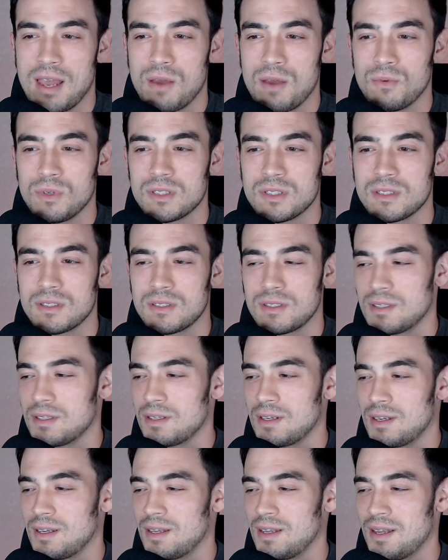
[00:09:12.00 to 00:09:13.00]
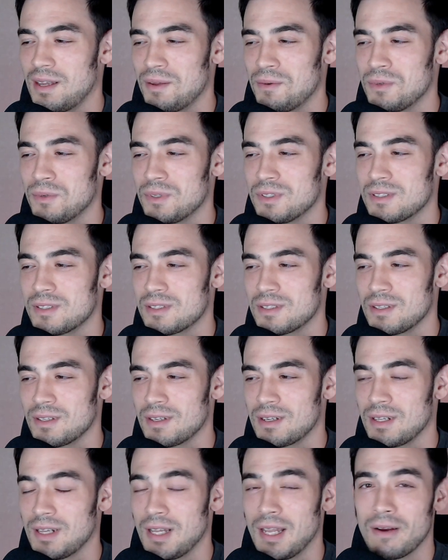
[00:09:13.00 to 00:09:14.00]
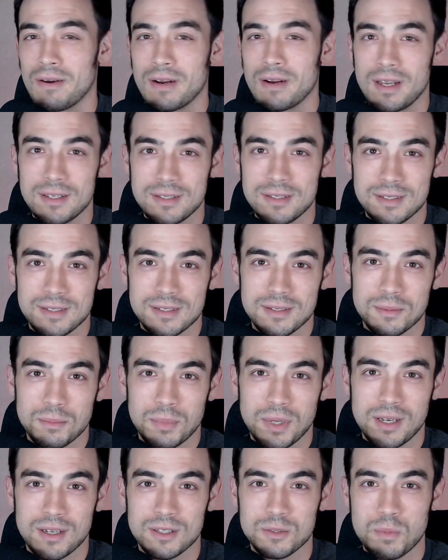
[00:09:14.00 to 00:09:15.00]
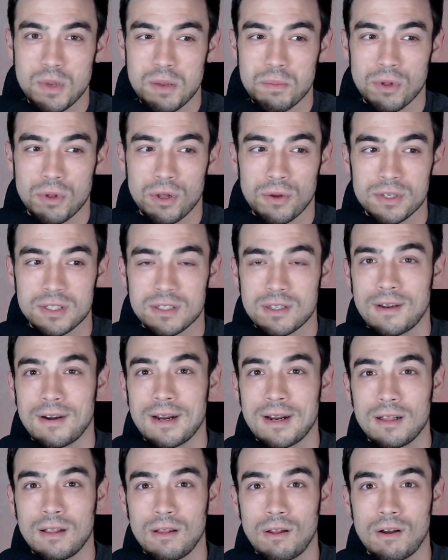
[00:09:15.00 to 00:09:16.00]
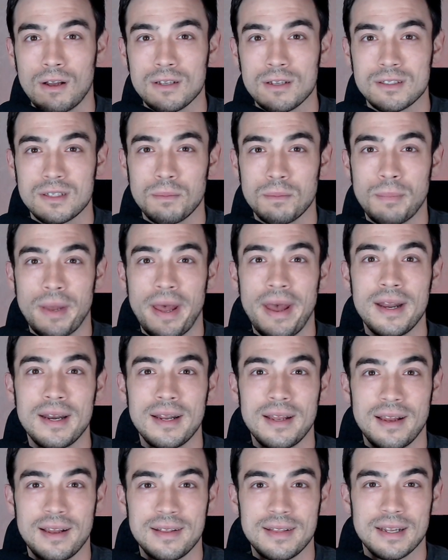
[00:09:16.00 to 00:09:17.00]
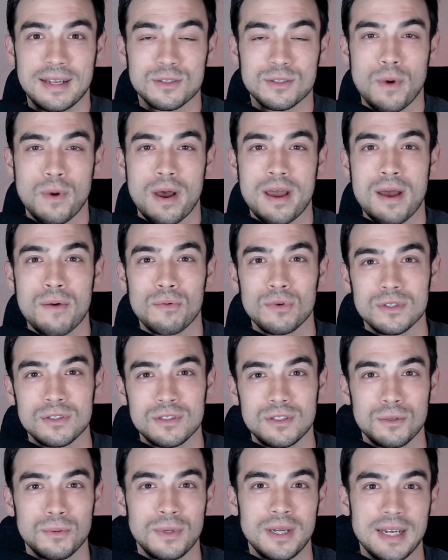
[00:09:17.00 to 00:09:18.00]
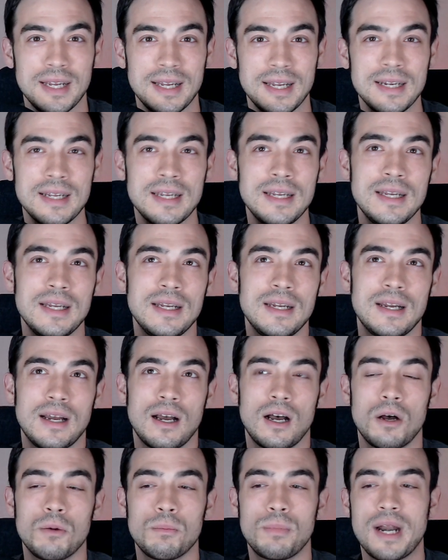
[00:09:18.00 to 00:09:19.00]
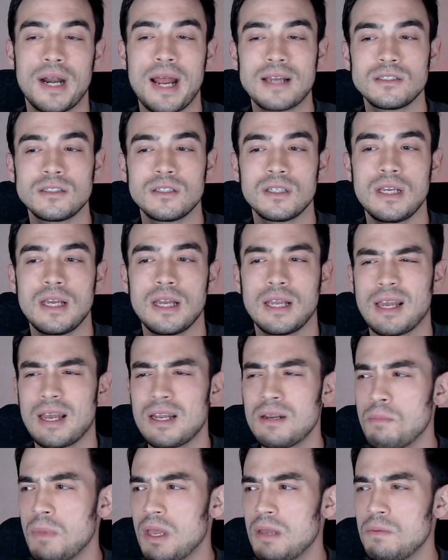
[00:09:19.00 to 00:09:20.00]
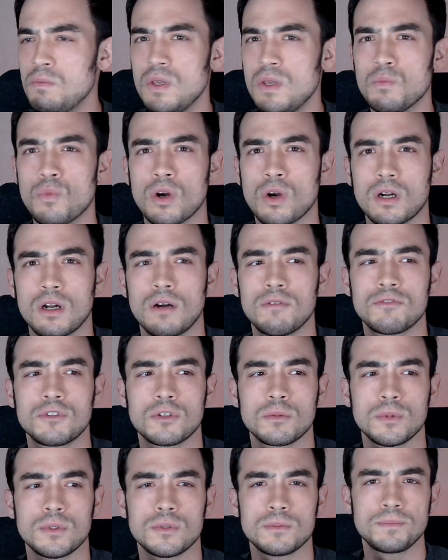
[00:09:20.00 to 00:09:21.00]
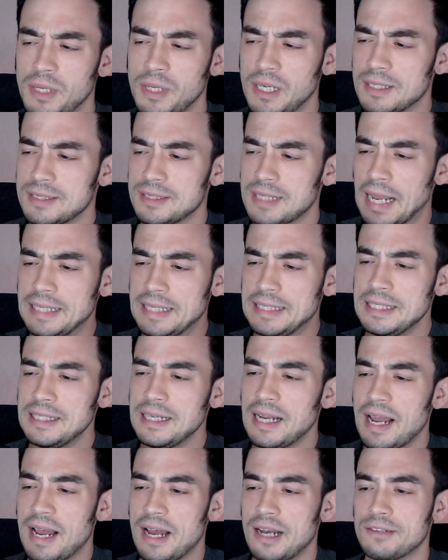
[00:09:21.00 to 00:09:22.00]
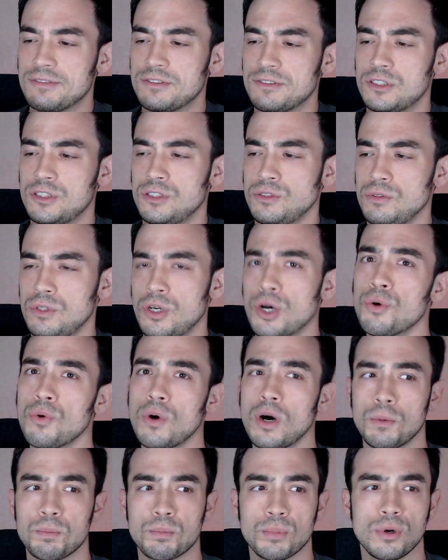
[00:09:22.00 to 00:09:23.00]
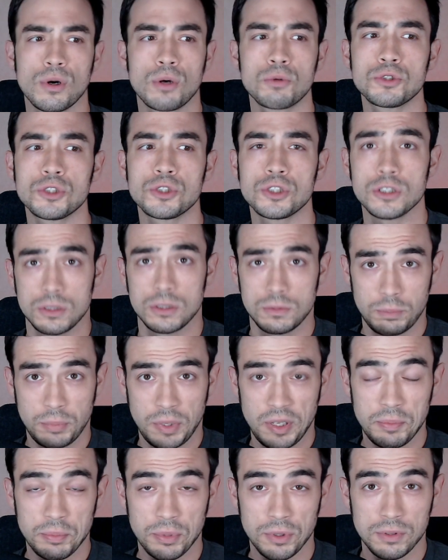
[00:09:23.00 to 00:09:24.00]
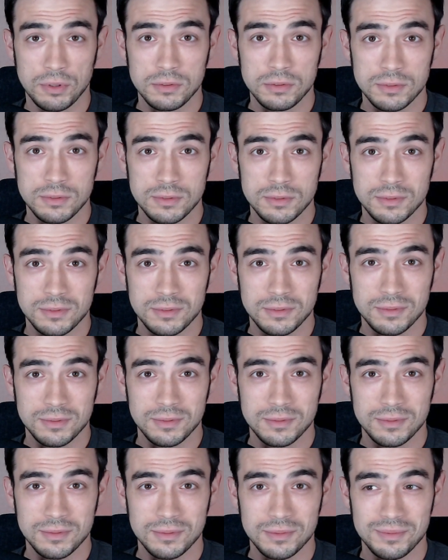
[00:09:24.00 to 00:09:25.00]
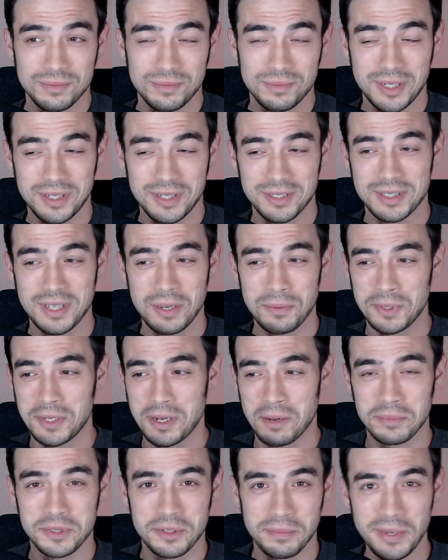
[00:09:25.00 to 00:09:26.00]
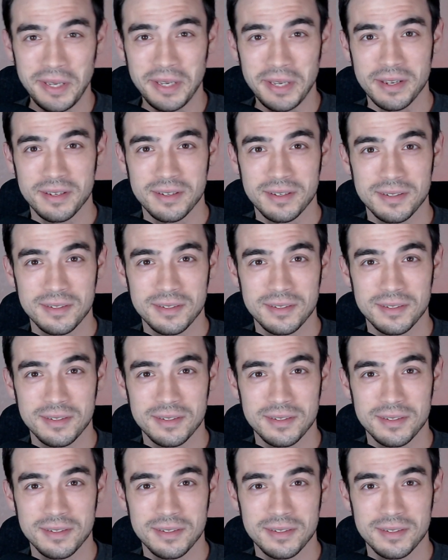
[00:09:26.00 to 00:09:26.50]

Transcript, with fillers: it was it was hilarious because people always thought I lost a bet, and that's why I was doing it. Um, but actually, it kind of made me more comfortable because I didn't have to go approach people because they would come to me.